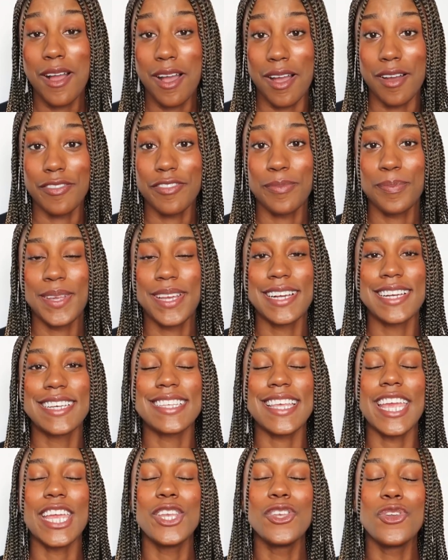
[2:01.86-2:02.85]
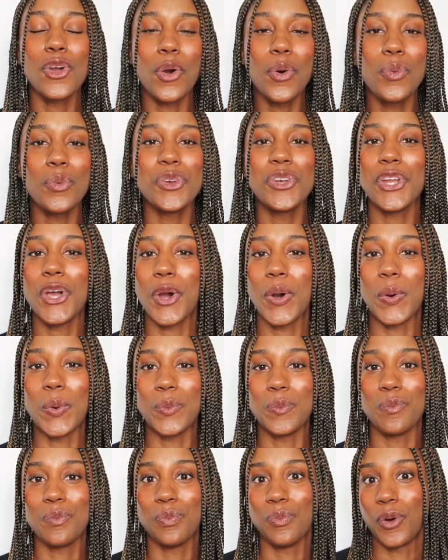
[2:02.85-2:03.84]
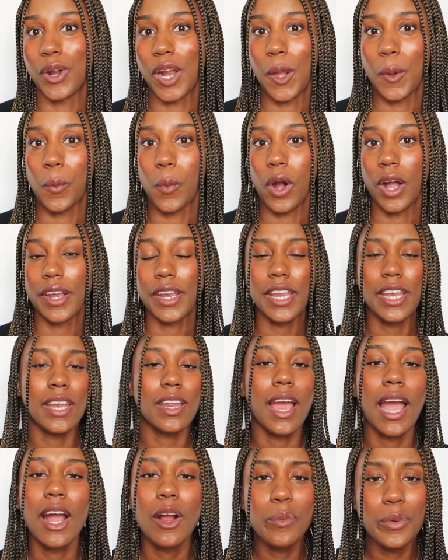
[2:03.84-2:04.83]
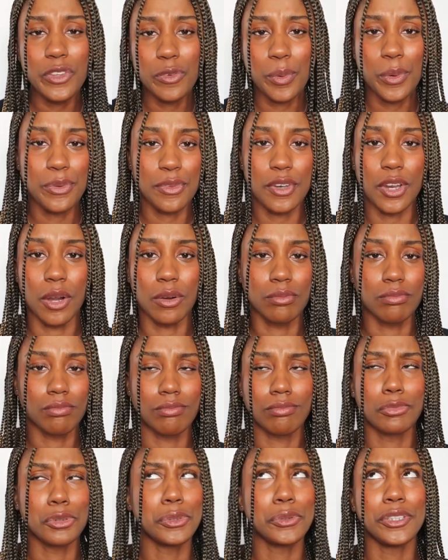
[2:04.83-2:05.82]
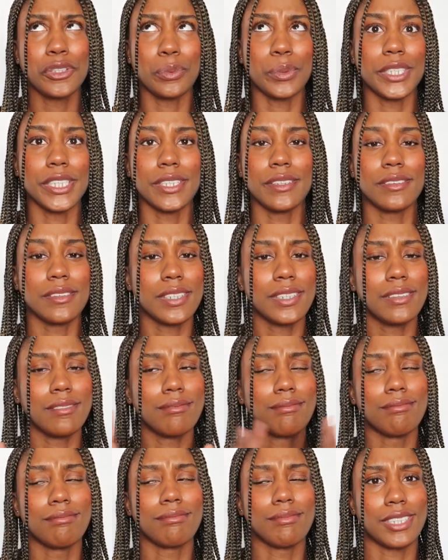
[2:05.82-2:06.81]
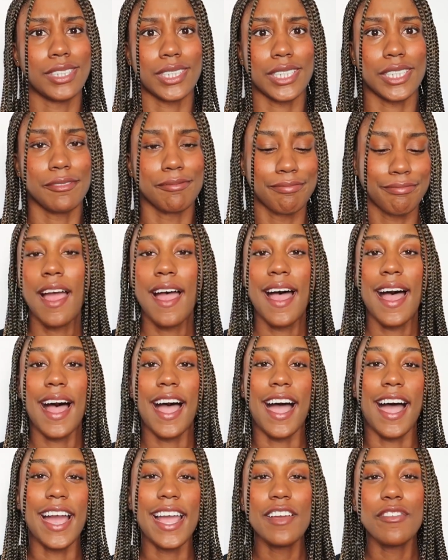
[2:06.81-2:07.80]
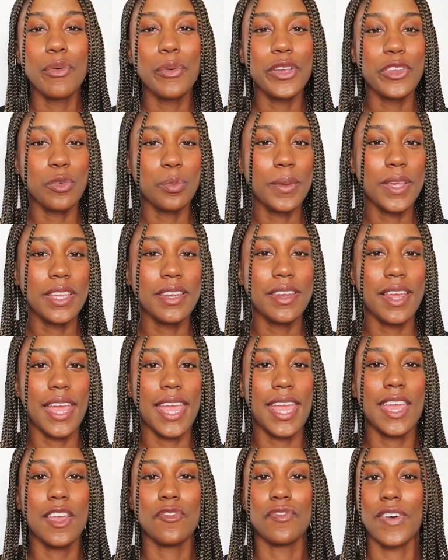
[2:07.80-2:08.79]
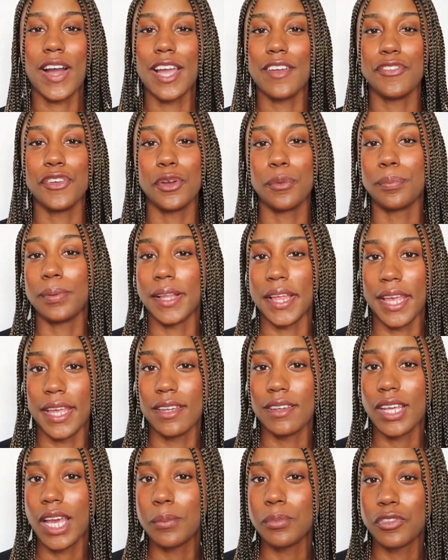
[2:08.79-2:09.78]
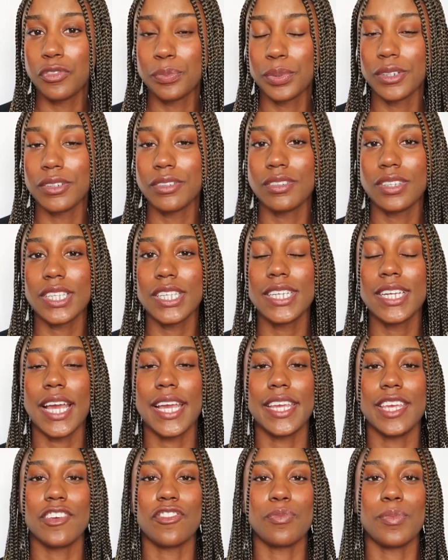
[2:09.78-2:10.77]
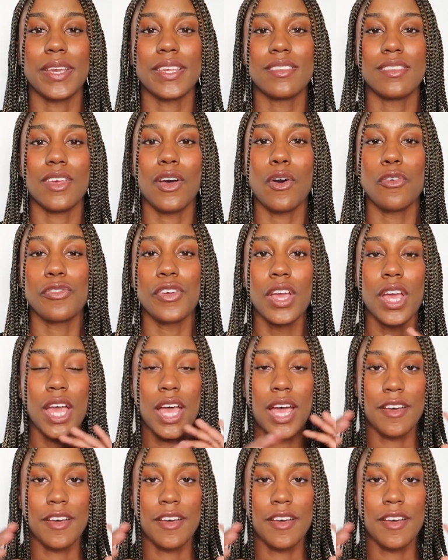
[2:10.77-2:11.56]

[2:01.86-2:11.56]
rough because I don't know what I want. And how are we supposed to know? We're only 20, okay? Okay. I've always been a 5-year plan type of person. I give myself